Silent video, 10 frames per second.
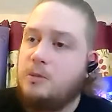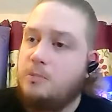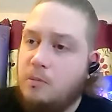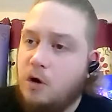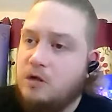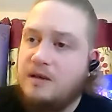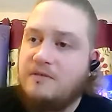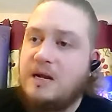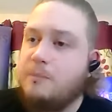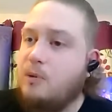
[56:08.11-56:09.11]
to promote the
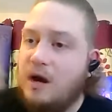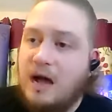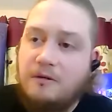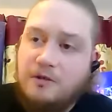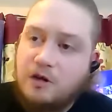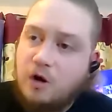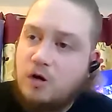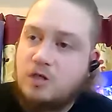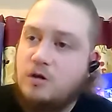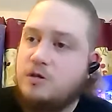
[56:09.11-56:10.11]
event, put an alpha
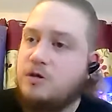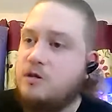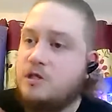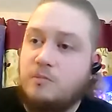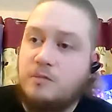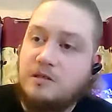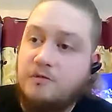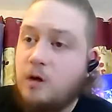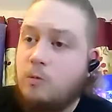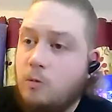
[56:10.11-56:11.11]
course on so there's something to
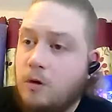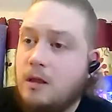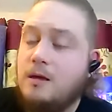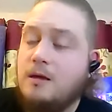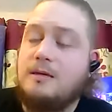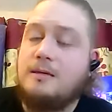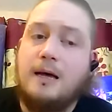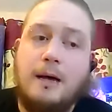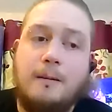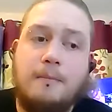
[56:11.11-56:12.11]
follow up with.
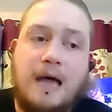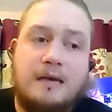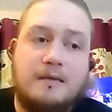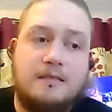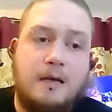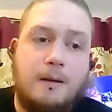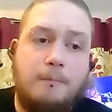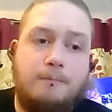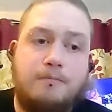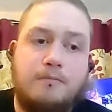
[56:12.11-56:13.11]
Um, and, um,